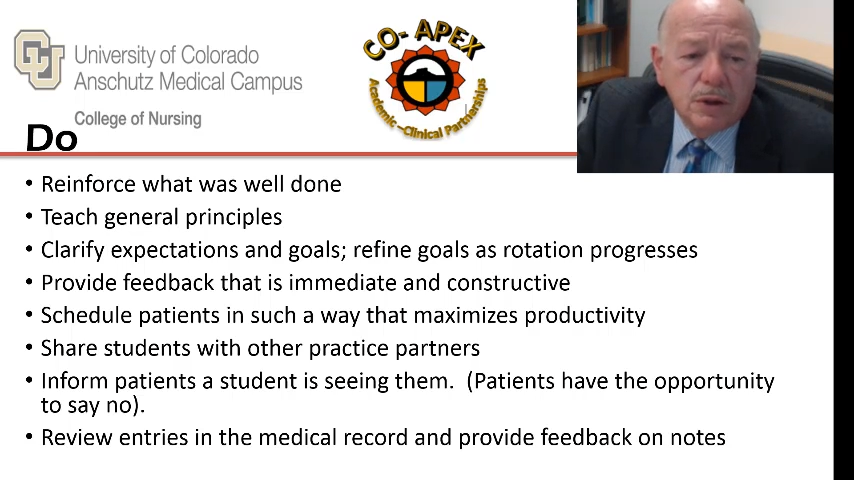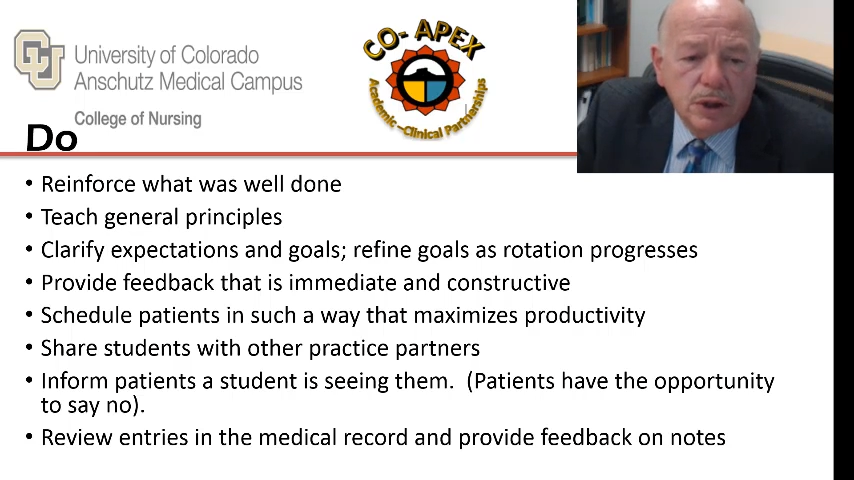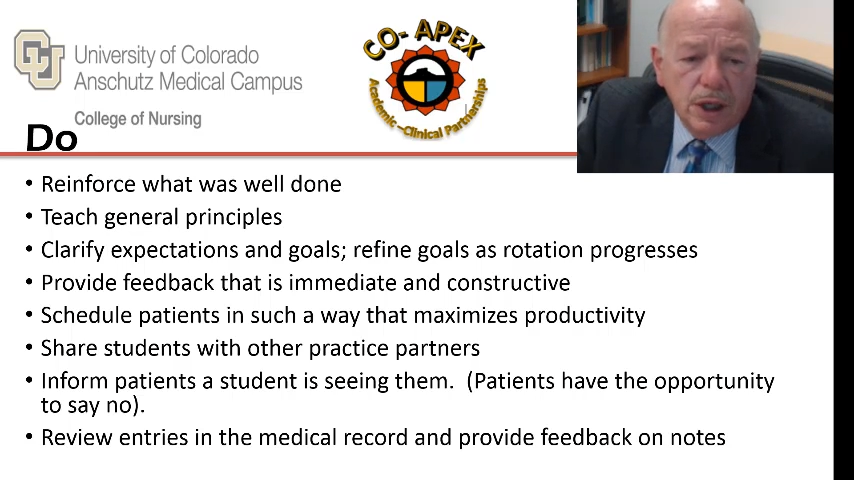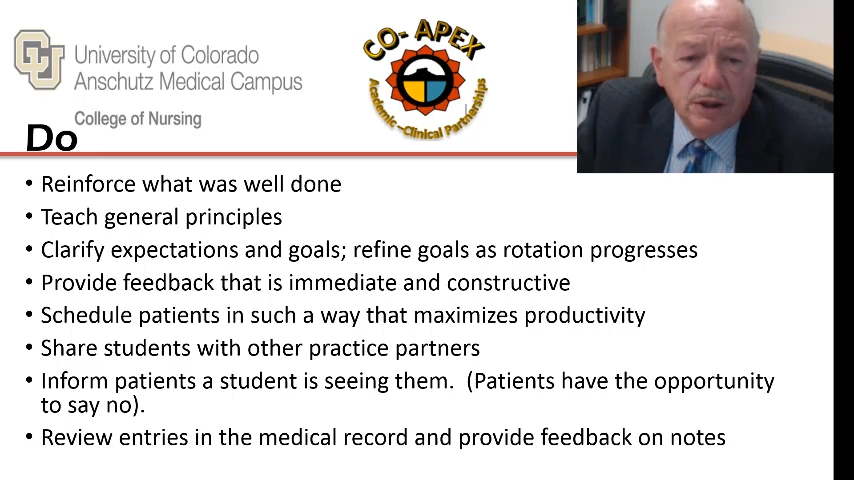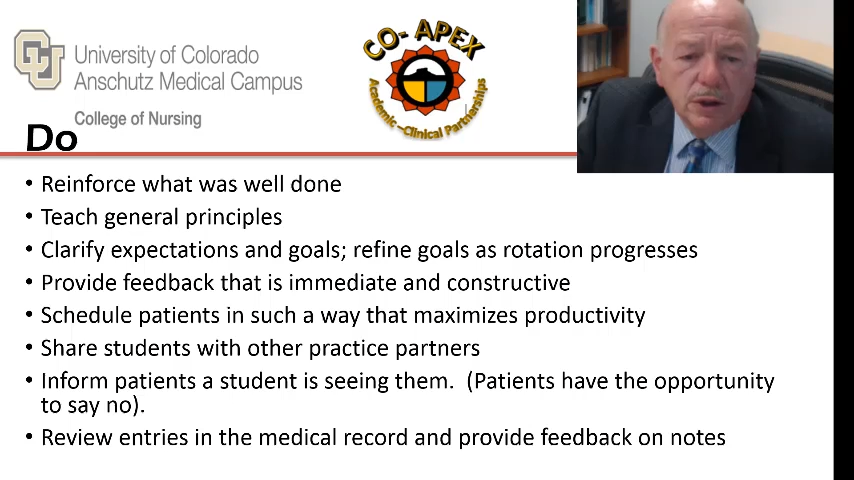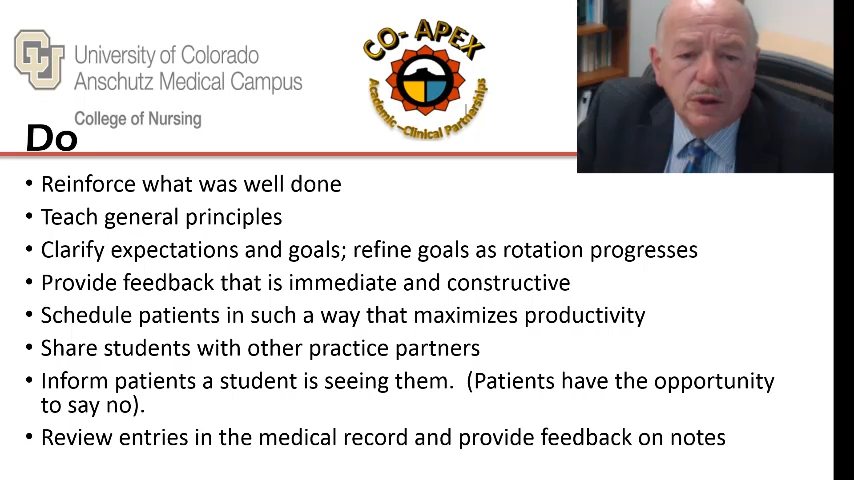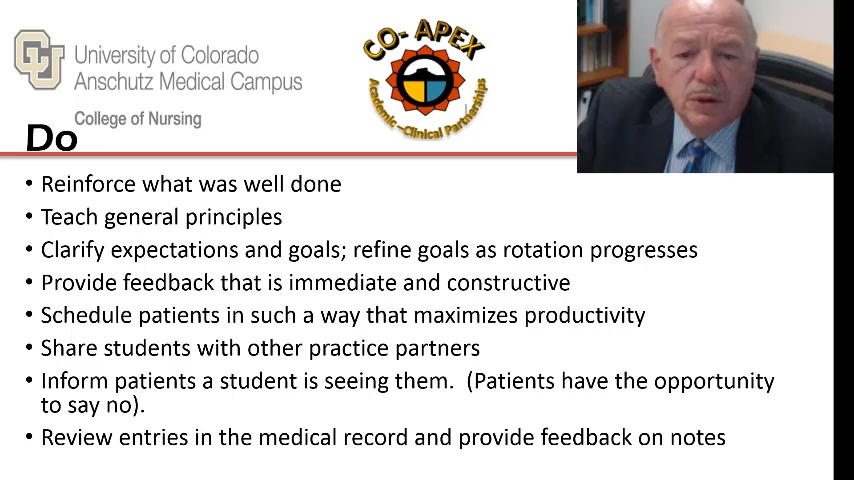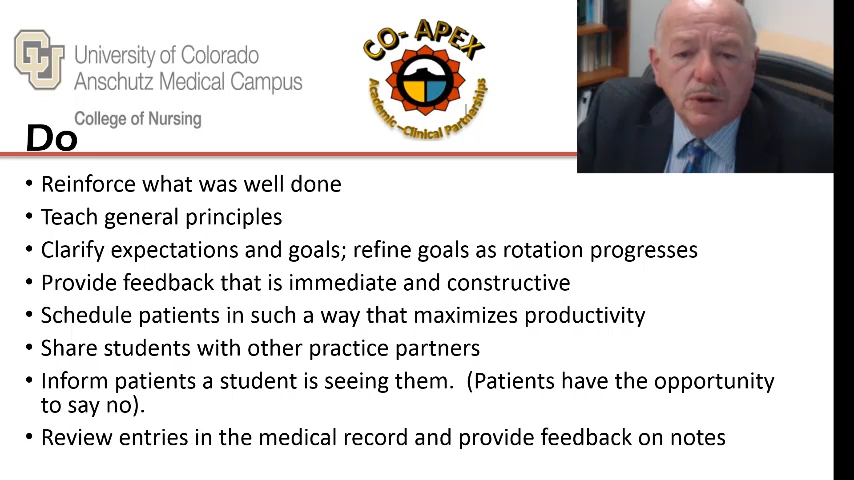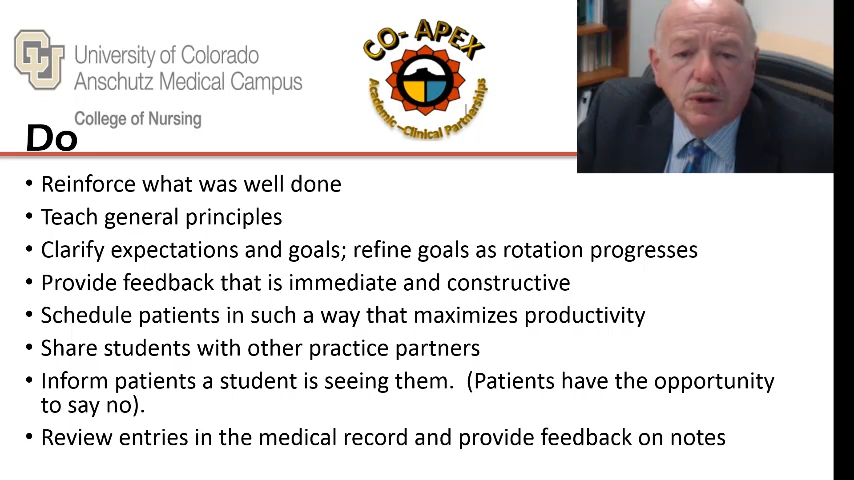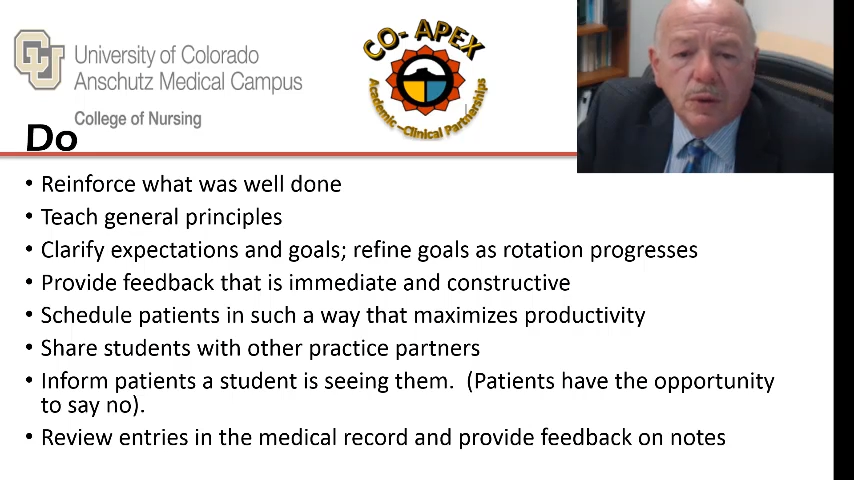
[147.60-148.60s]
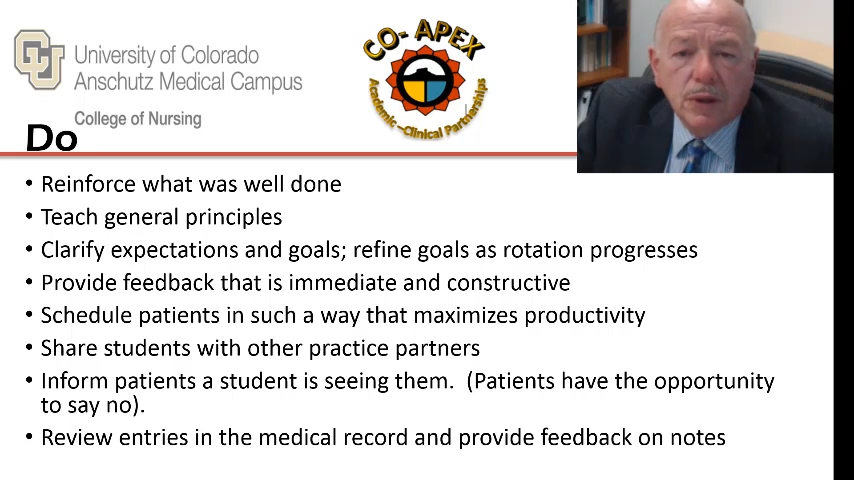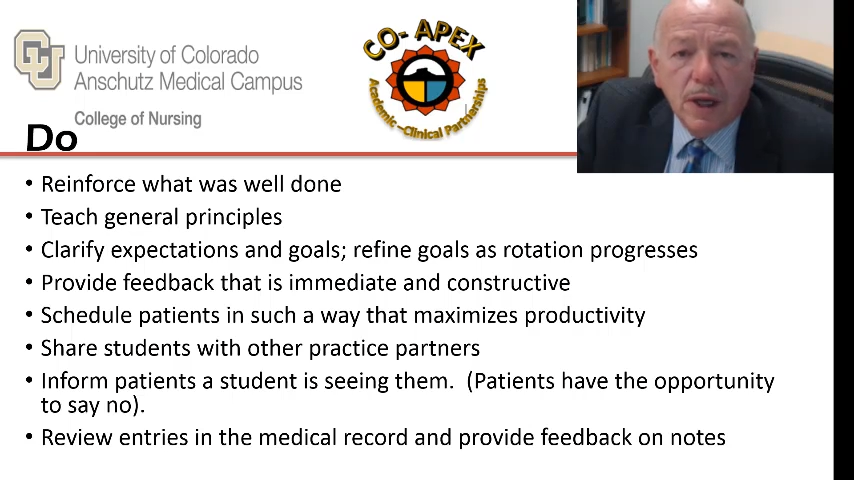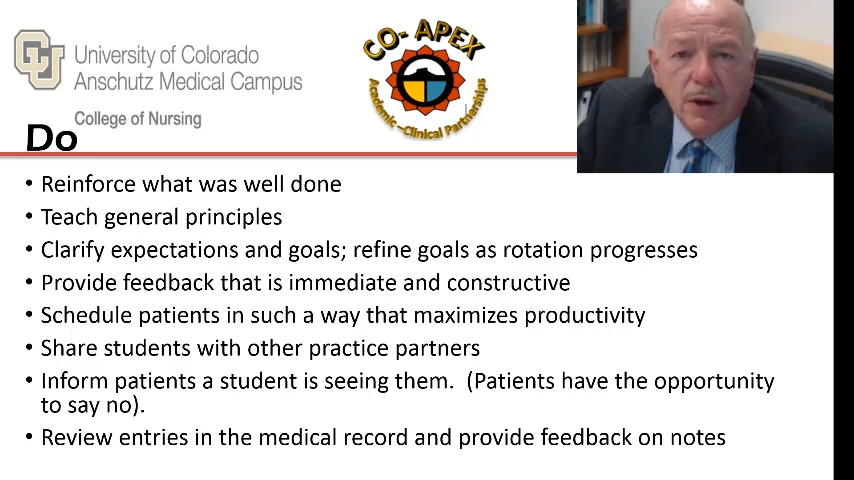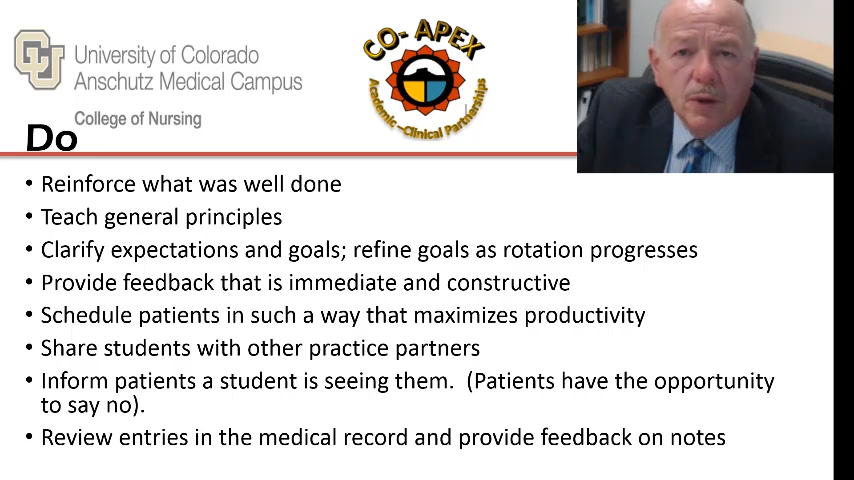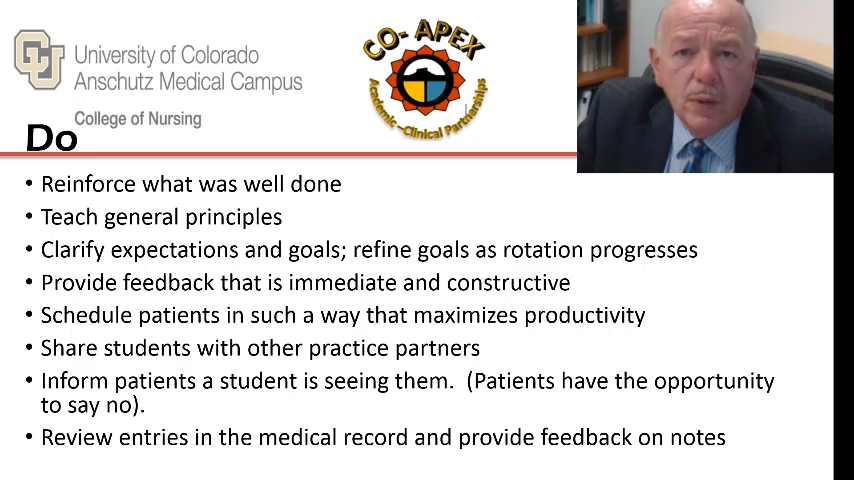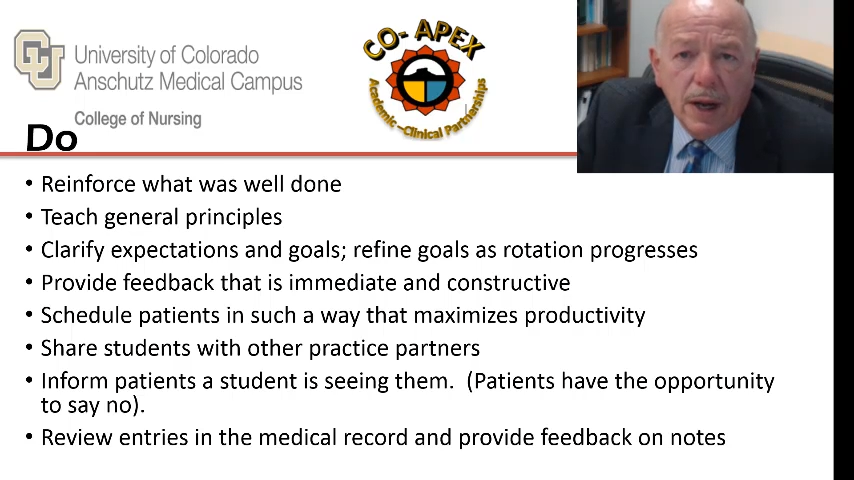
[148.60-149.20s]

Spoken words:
That you share students with